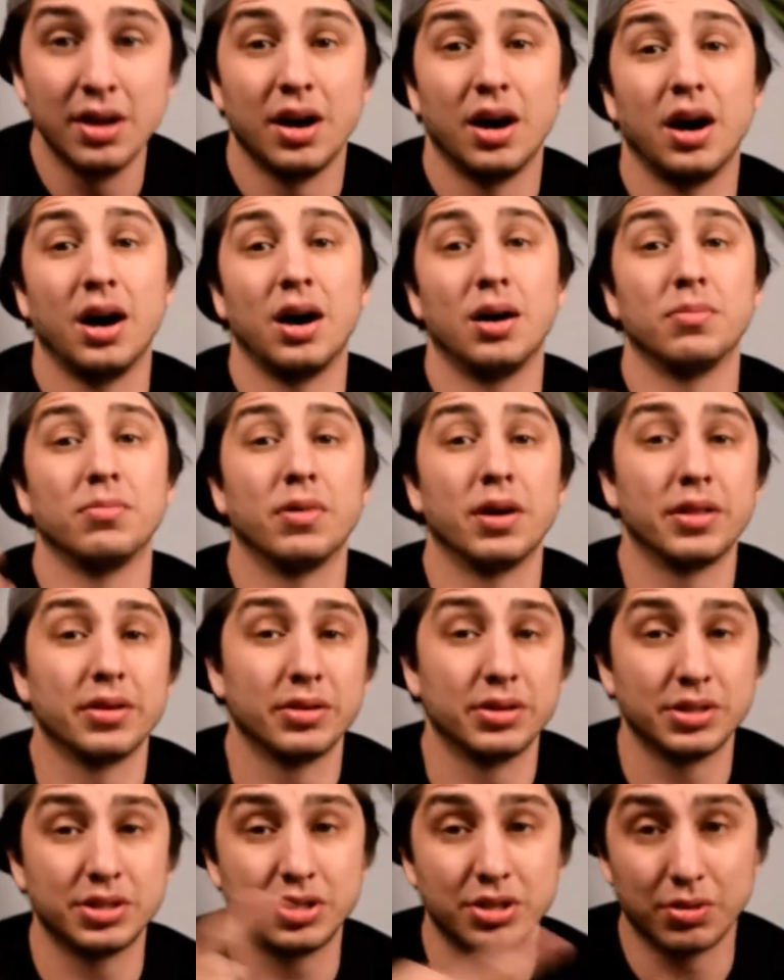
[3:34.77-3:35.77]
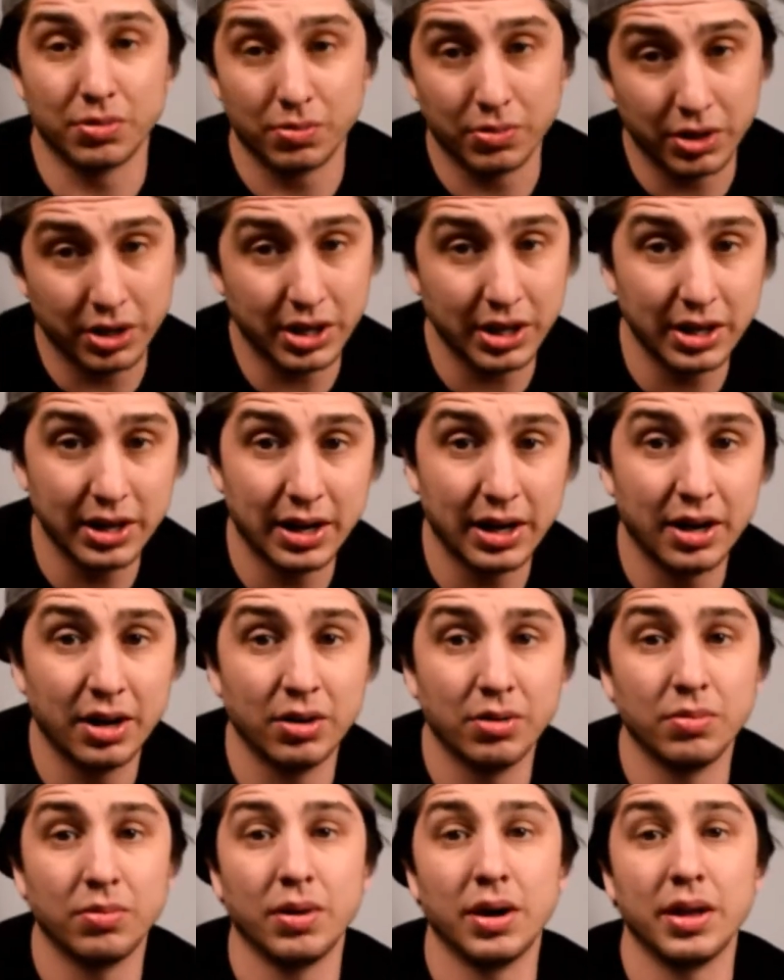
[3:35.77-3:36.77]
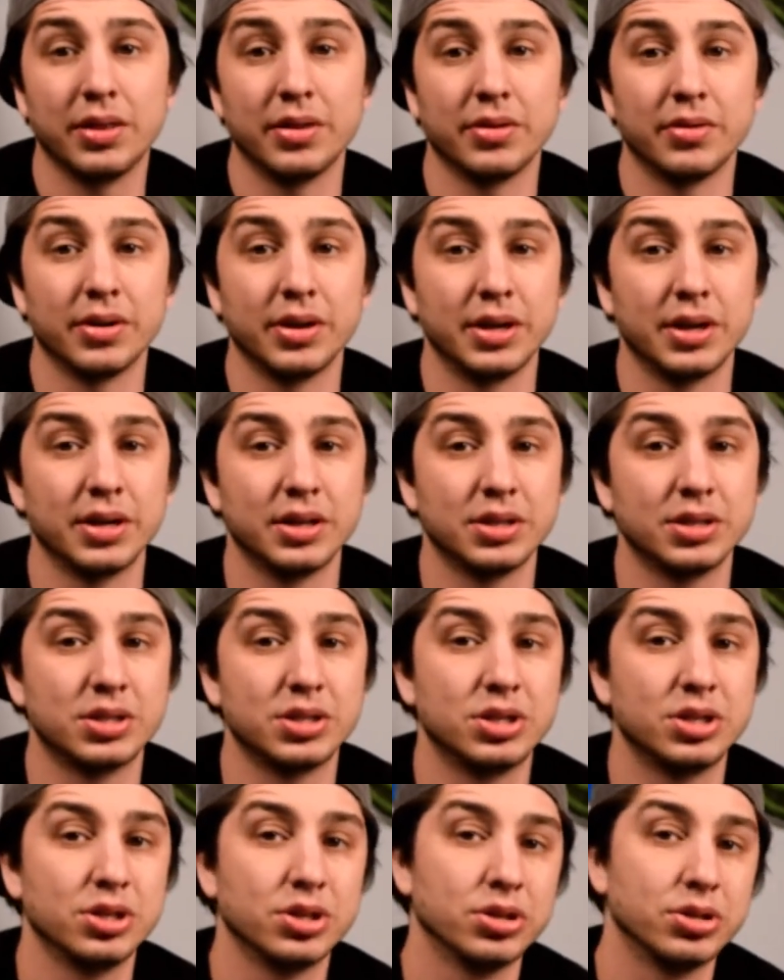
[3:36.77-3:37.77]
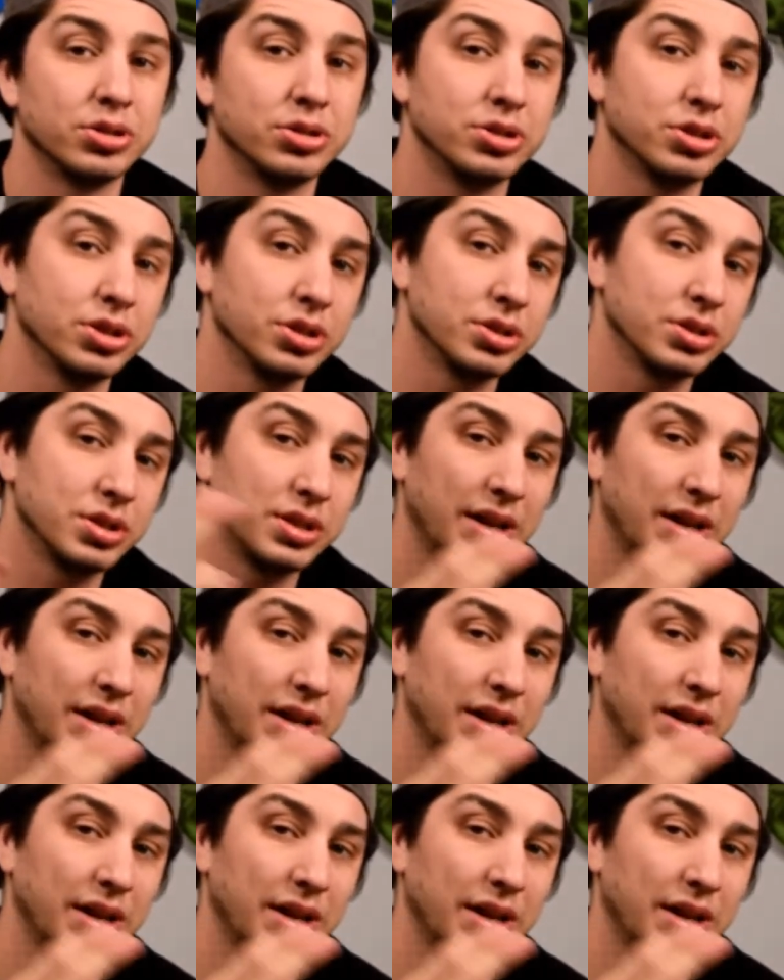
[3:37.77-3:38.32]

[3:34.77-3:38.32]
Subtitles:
Whether it's you're working out, whether it's you're just,